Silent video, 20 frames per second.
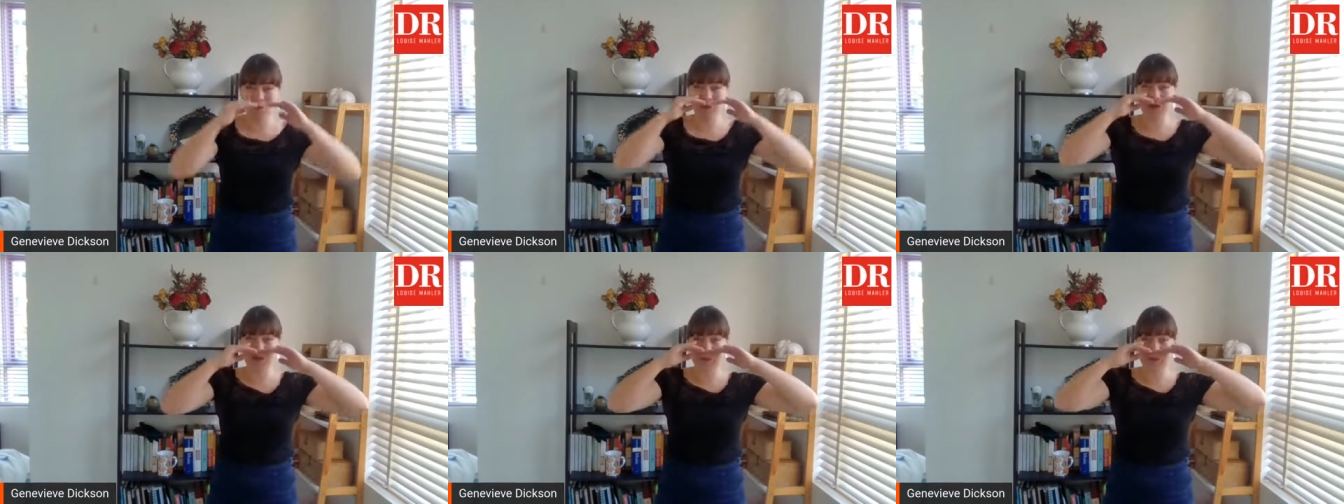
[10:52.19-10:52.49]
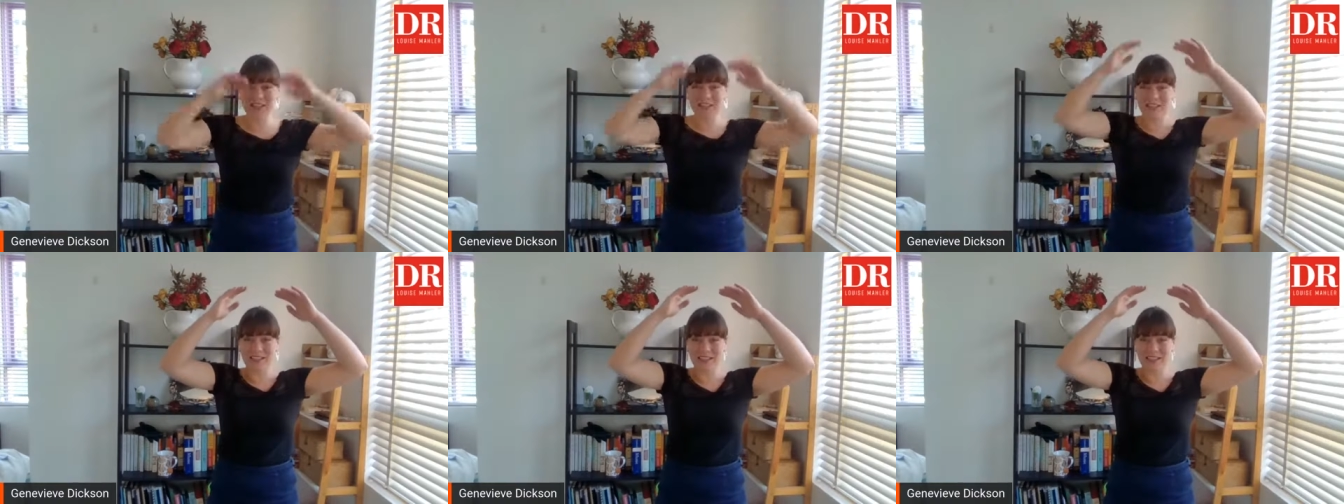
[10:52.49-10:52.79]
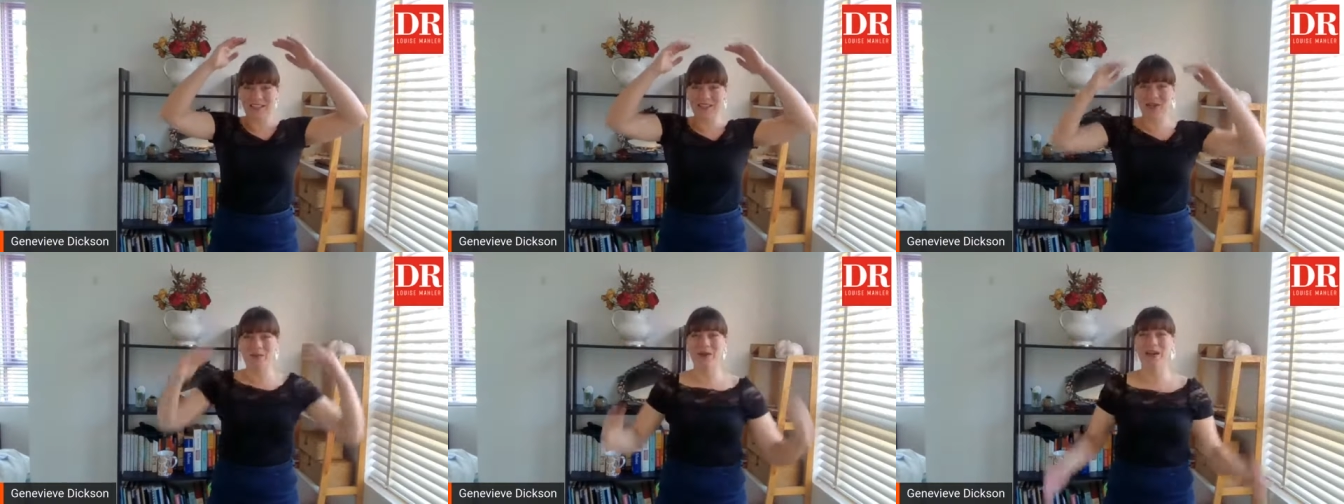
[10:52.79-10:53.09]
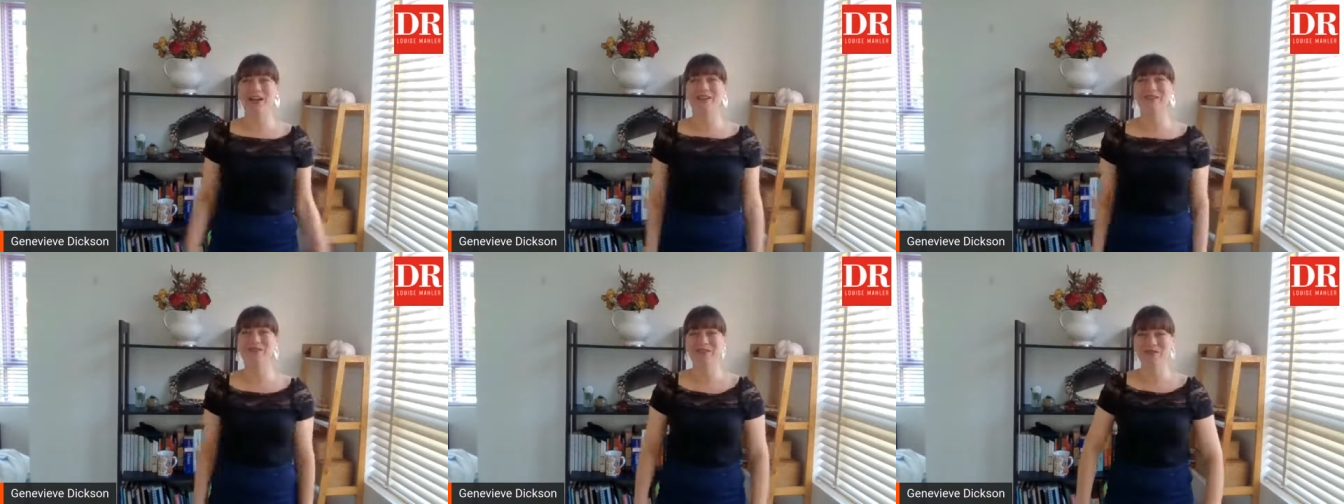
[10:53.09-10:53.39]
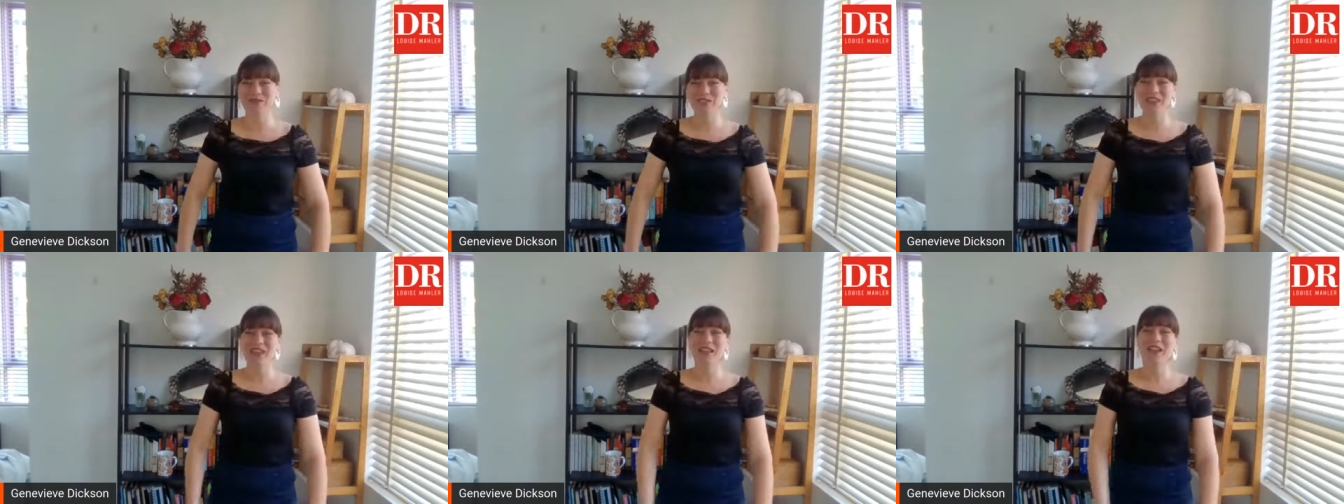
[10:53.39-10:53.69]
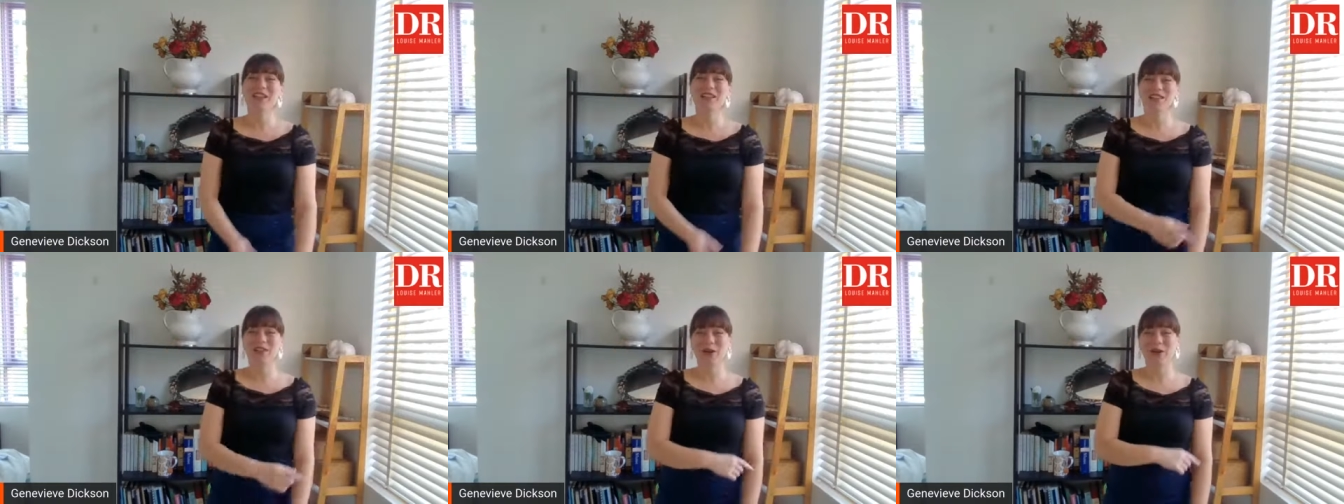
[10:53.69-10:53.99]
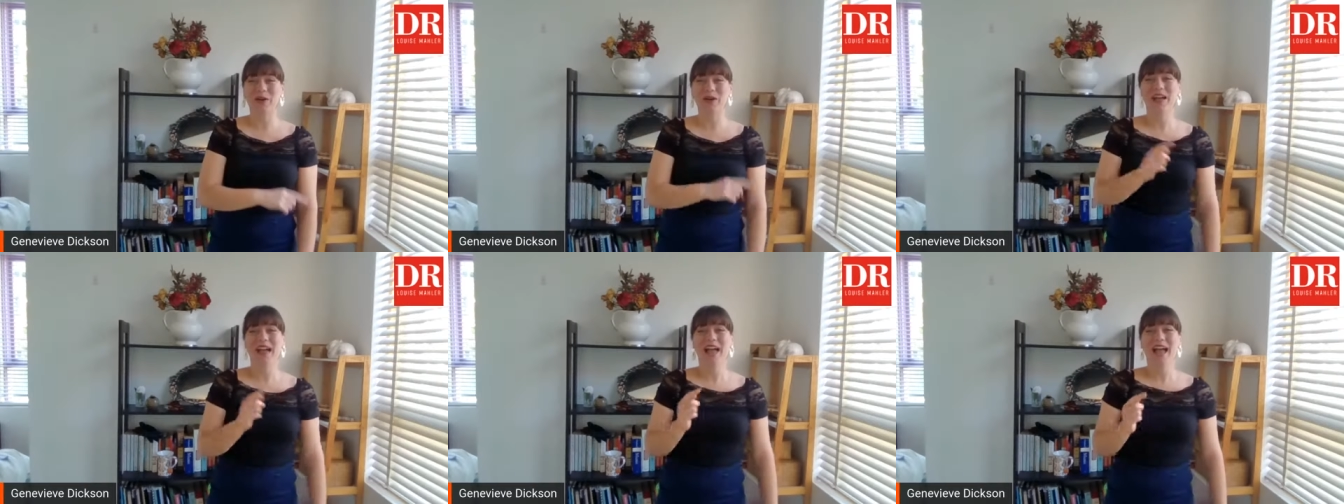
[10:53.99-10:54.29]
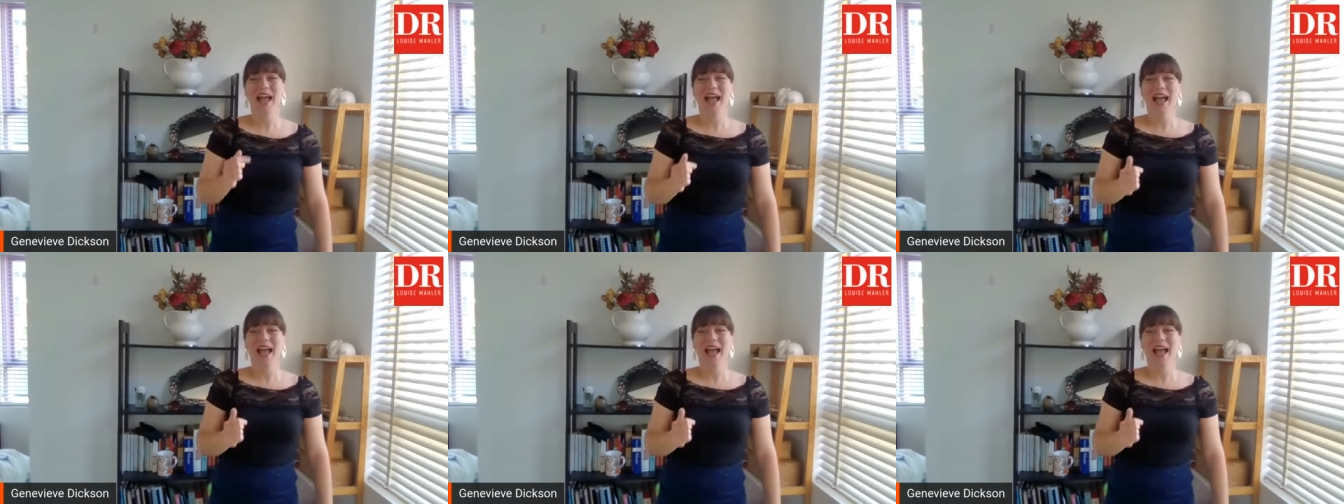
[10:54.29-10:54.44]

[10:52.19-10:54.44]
especially the top half. So,